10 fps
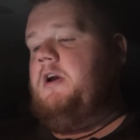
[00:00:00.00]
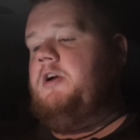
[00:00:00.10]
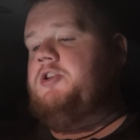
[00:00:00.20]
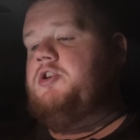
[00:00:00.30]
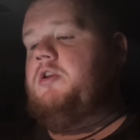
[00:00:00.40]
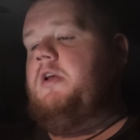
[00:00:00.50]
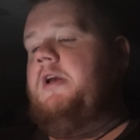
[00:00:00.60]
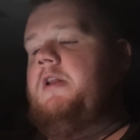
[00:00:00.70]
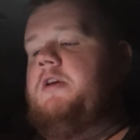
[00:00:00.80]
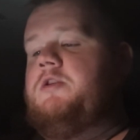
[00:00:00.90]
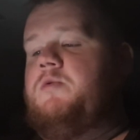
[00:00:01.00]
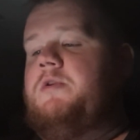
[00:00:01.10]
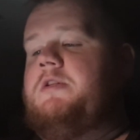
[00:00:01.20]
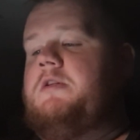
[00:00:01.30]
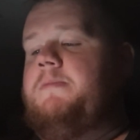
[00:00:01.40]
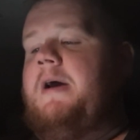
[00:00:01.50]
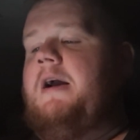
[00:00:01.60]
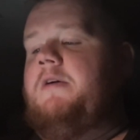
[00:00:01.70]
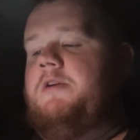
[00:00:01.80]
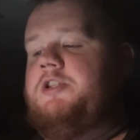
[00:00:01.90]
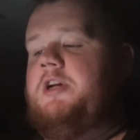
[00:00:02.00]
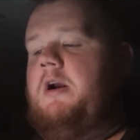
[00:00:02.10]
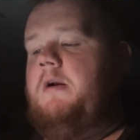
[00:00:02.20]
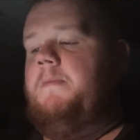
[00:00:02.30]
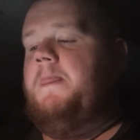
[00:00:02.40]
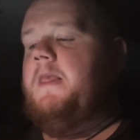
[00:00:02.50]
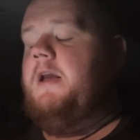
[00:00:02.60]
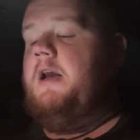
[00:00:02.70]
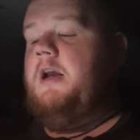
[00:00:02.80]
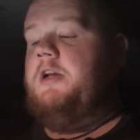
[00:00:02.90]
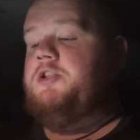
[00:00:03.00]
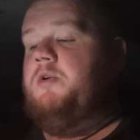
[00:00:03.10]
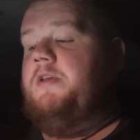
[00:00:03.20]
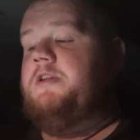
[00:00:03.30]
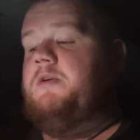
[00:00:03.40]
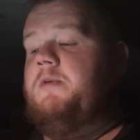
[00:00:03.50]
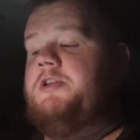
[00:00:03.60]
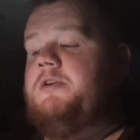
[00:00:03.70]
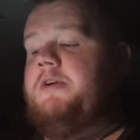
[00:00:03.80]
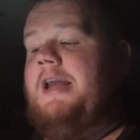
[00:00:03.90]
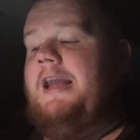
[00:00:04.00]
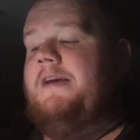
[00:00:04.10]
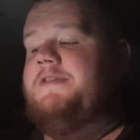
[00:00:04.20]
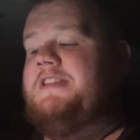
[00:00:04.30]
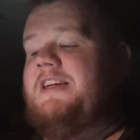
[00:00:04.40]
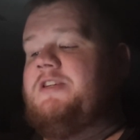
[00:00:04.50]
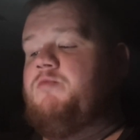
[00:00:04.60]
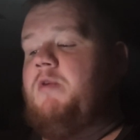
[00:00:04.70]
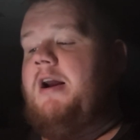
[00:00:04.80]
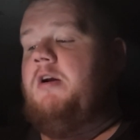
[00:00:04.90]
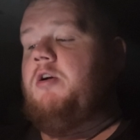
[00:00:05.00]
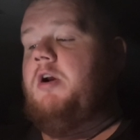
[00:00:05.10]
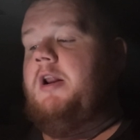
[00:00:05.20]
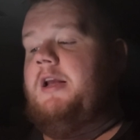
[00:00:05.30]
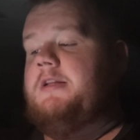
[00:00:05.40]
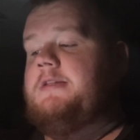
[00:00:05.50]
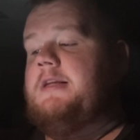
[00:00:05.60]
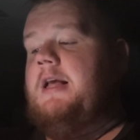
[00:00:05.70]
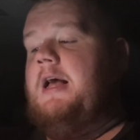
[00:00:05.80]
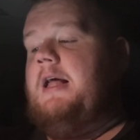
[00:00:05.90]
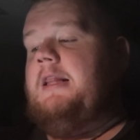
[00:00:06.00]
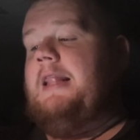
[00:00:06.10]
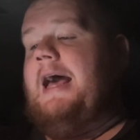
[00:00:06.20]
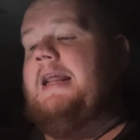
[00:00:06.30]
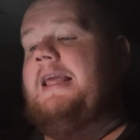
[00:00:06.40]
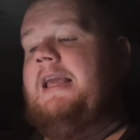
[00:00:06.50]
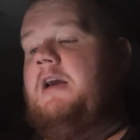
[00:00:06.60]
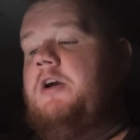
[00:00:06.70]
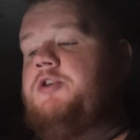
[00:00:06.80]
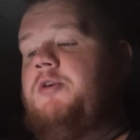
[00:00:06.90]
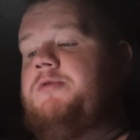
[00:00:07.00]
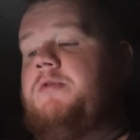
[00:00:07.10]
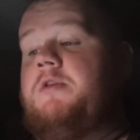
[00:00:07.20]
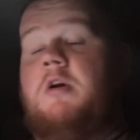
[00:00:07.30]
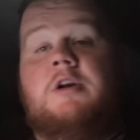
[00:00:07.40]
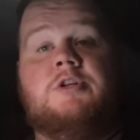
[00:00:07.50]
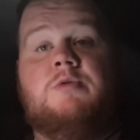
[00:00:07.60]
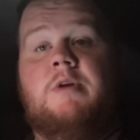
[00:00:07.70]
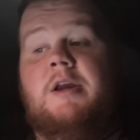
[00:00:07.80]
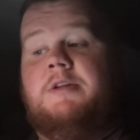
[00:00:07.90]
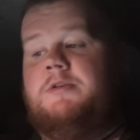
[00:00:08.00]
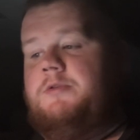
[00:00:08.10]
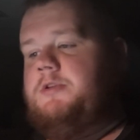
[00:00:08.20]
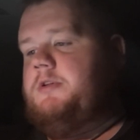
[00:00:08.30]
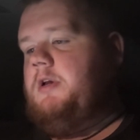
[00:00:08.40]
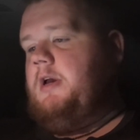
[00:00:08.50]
Truly an exquisite tobacco to share. Enjoy this original cake of 6 rare ingredients. Latakia joins with Turkish Orientals,